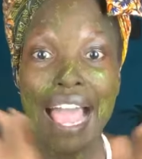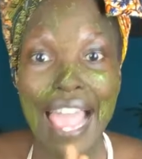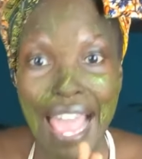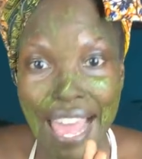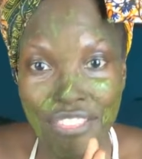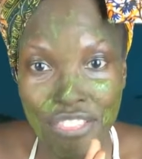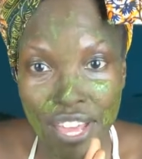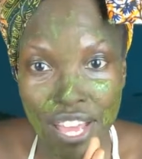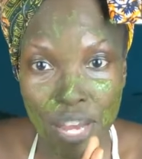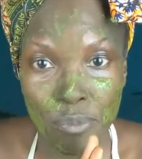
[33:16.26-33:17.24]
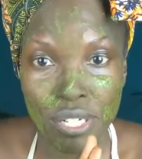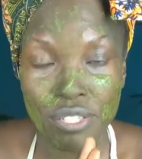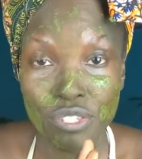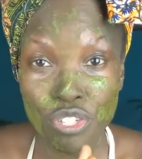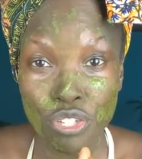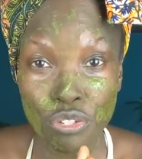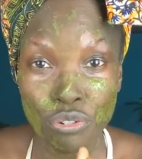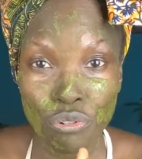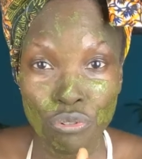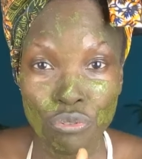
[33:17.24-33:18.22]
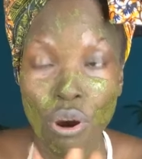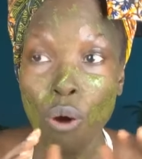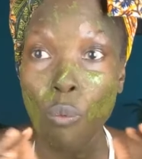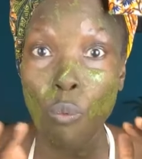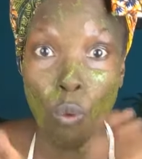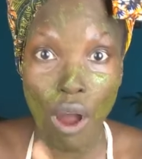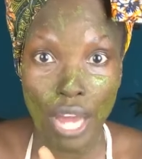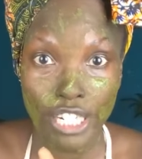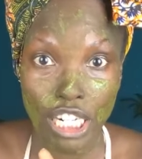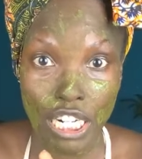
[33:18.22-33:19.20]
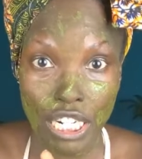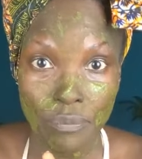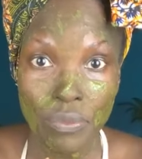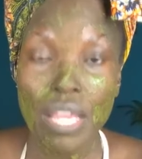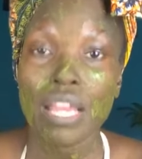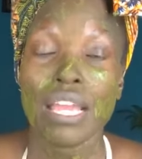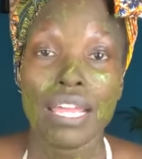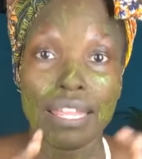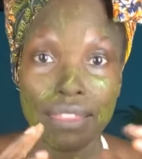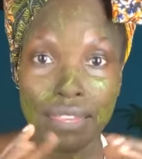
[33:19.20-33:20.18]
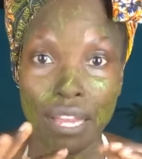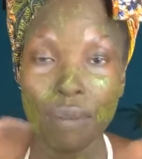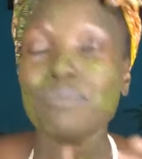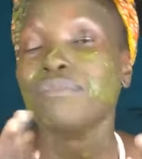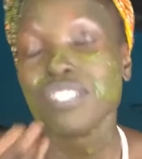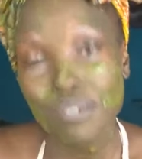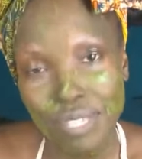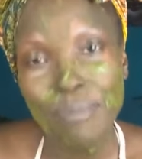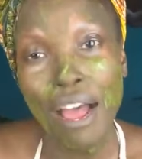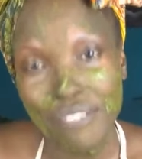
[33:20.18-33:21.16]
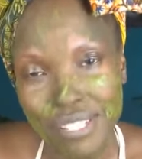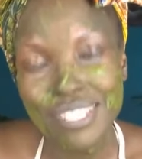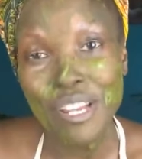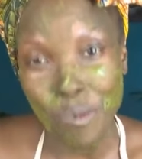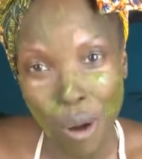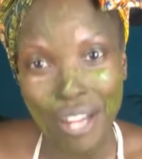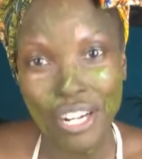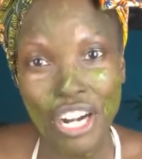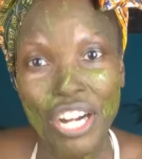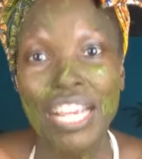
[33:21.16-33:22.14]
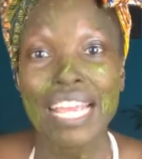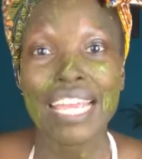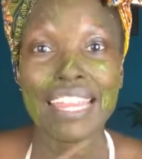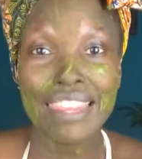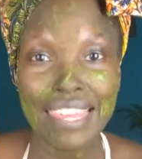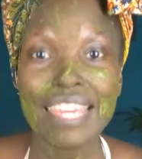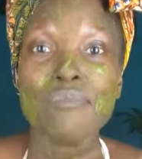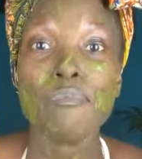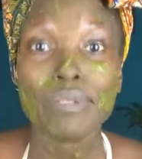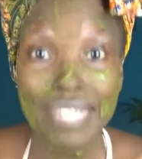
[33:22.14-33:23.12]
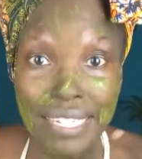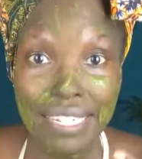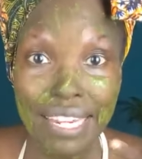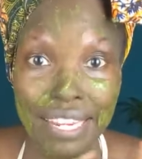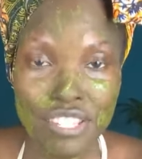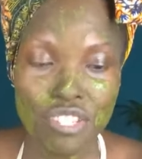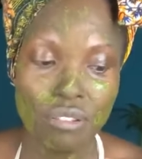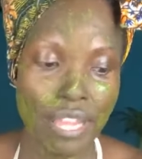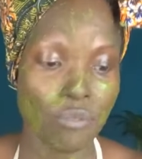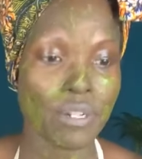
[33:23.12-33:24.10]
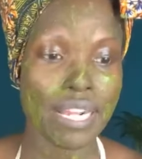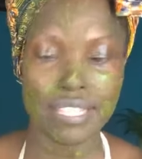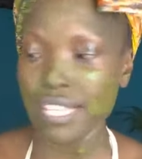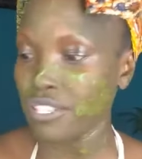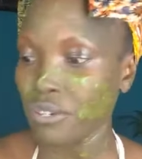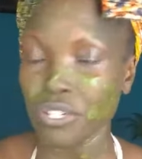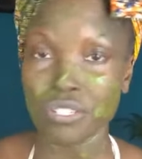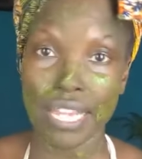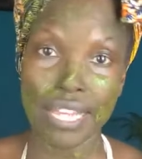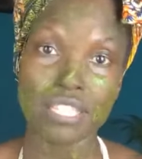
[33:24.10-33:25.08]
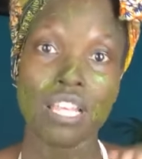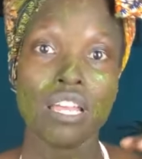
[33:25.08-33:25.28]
add them to water, and soak them obviously in water, and then blend it. So like when I say soak your dates,